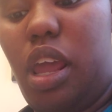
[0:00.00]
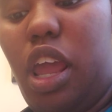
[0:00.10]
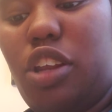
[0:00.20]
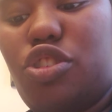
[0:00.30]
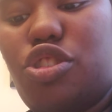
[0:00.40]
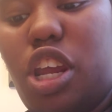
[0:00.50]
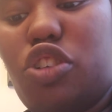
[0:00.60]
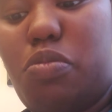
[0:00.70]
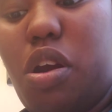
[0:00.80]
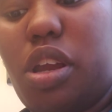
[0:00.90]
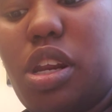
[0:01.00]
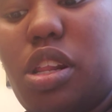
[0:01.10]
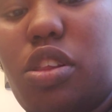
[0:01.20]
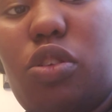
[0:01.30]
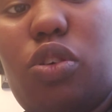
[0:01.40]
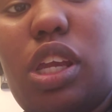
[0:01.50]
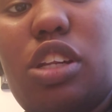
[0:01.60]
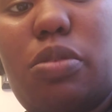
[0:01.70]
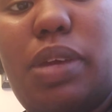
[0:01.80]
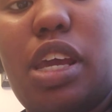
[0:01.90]
exchange market and they're
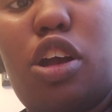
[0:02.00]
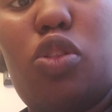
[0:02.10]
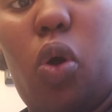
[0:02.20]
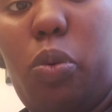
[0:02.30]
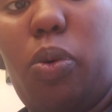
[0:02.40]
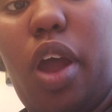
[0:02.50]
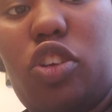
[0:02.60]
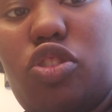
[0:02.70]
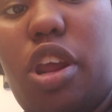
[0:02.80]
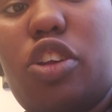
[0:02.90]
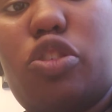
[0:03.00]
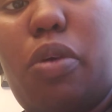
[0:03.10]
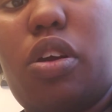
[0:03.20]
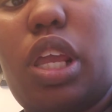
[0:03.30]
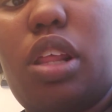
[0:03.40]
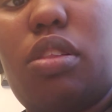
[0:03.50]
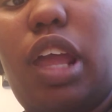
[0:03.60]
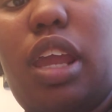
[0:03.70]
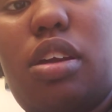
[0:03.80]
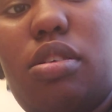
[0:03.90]
looking to be a global exchange market
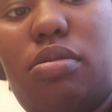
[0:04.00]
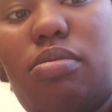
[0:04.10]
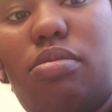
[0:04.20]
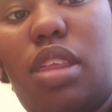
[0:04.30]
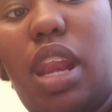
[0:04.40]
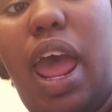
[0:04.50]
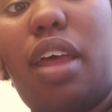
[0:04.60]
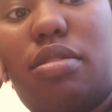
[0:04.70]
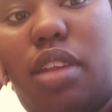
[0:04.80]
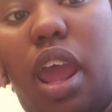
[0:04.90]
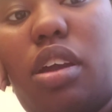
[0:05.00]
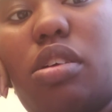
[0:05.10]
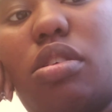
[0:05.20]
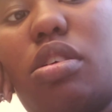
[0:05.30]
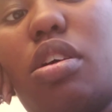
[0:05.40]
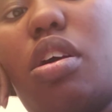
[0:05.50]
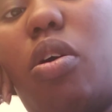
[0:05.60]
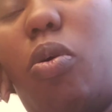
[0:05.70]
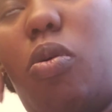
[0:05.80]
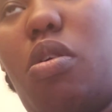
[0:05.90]
like the NASDAQ
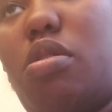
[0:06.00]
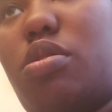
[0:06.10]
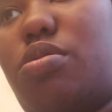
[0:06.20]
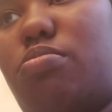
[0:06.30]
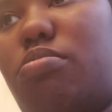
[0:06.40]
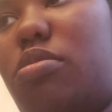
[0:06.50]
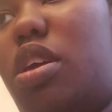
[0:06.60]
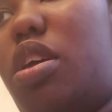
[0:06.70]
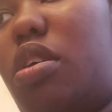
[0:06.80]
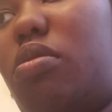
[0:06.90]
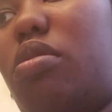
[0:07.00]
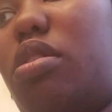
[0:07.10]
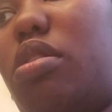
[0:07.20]
or, you know,